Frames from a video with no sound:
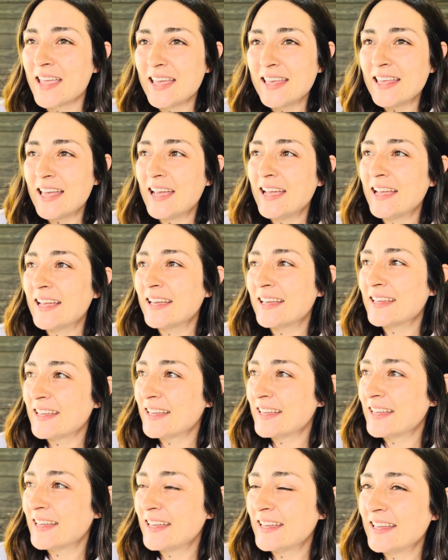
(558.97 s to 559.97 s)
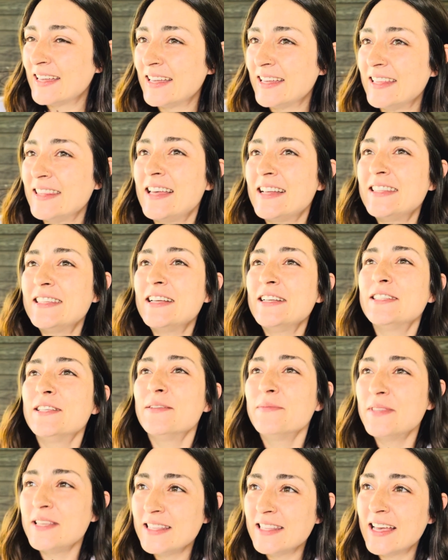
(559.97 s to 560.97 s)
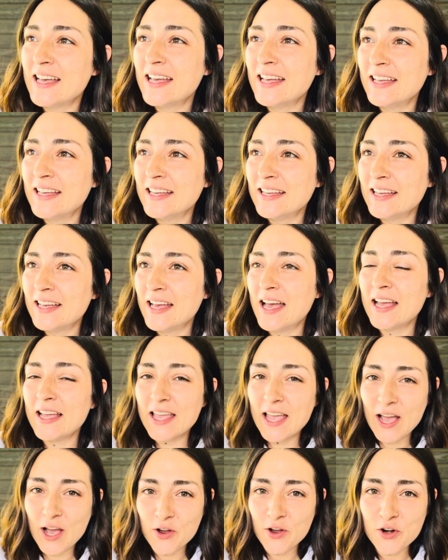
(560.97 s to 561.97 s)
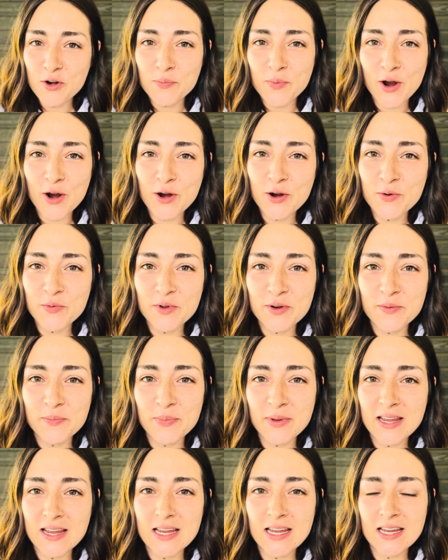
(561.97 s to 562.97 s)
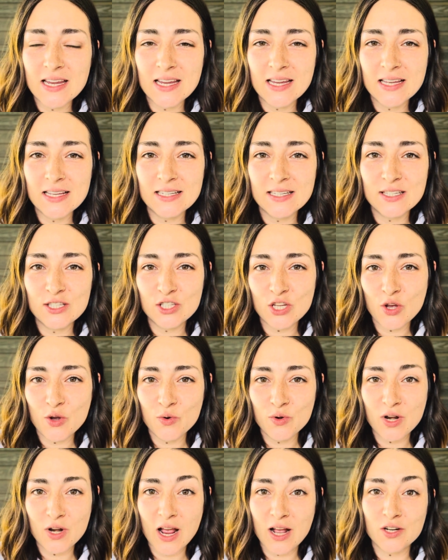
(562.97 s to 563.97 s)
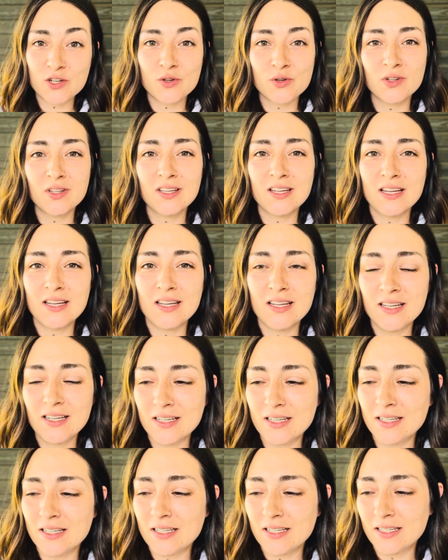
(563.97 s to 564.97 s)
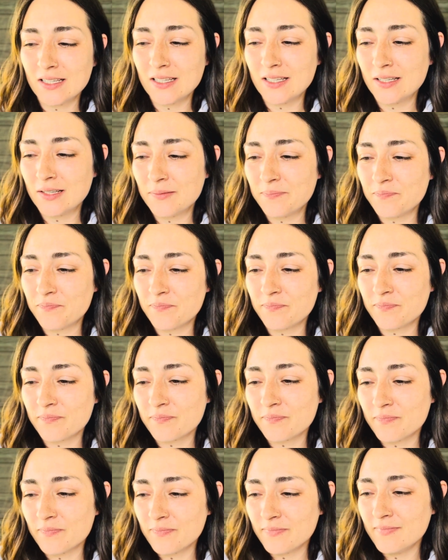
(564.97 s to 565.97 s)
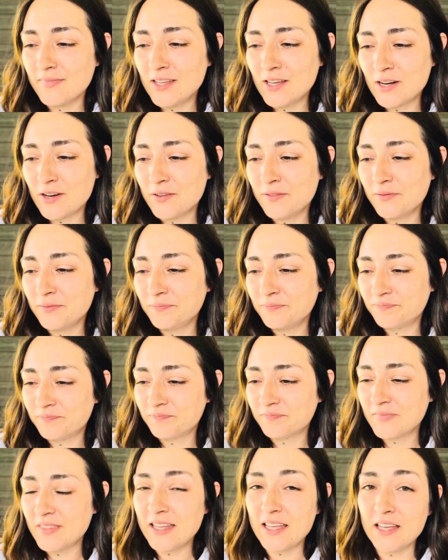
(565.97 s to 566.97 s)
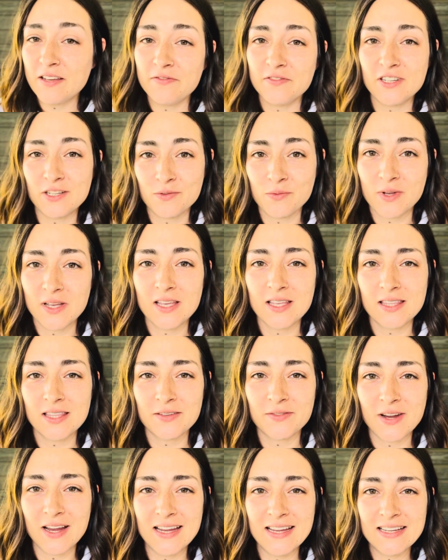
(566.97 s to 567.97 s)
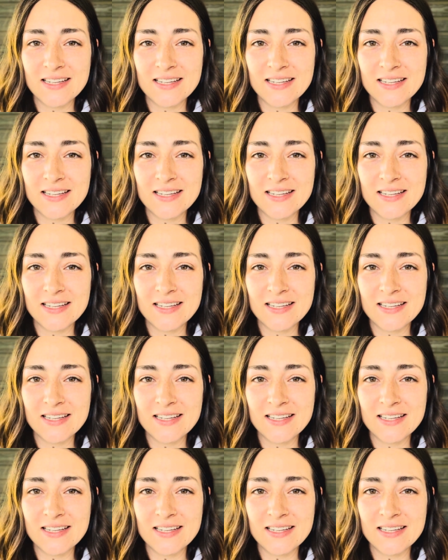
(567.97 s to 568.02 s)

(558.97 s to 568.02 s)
Like, that's not something that a counterpart would be so naturally, you know, gifted with, right?